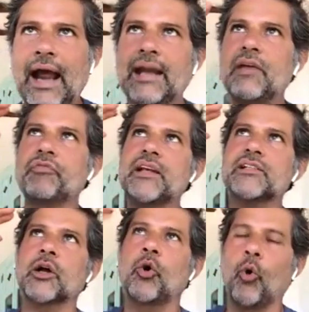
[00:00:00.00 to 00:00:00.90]
And if
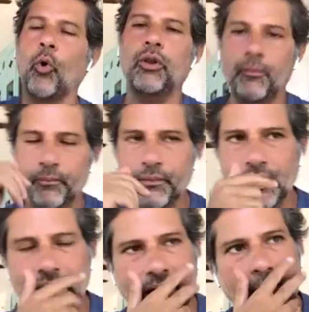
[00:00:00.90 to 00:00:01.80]
there is a goal,
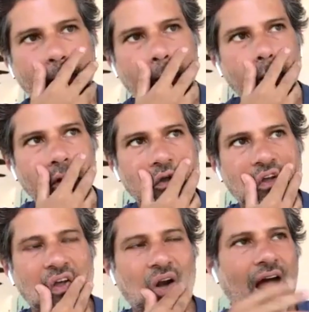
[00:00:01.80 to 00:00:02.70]

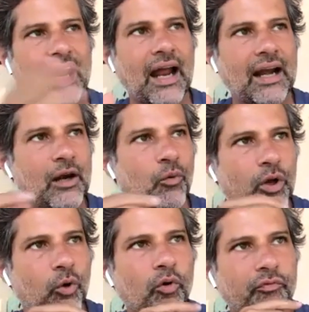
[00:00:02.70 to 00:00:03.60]
I
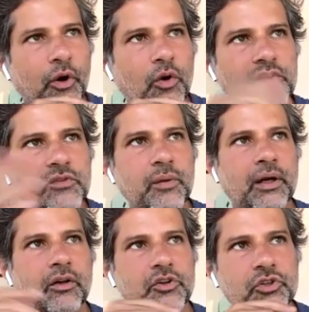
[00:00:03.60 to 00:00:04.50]
don't want to quote
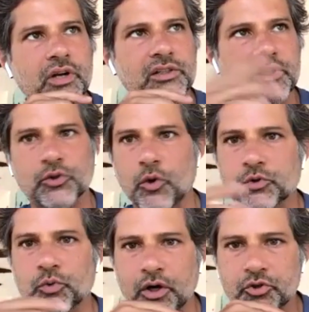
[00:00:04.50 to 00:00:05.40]
philosophy, but Krishna's
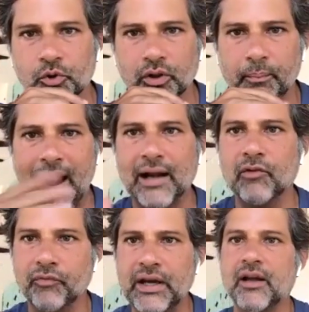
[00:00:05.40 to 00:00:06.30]
discourse to Arjun on the
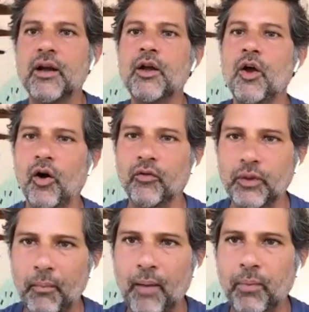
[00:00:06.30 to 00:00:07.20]
battlefield
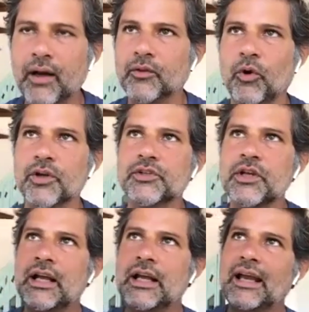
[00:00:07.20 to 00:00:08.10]
of the Mahabharata
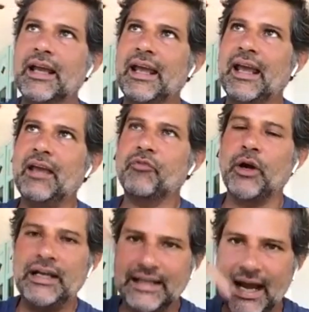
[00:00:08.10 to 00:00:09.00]
was,
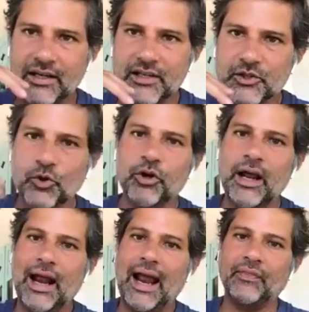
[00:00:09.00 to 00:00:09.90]
if your intent is
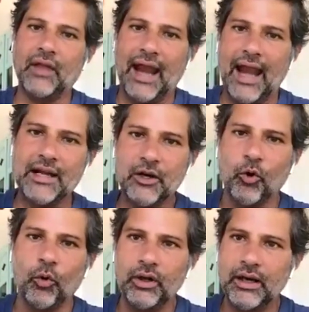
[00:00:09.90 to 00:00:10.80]
good and the
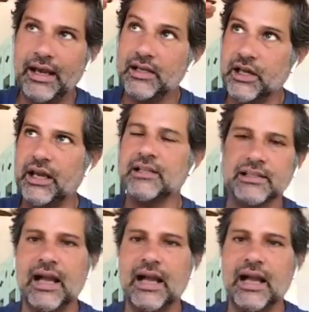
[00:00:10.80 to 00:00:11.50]
end goal is in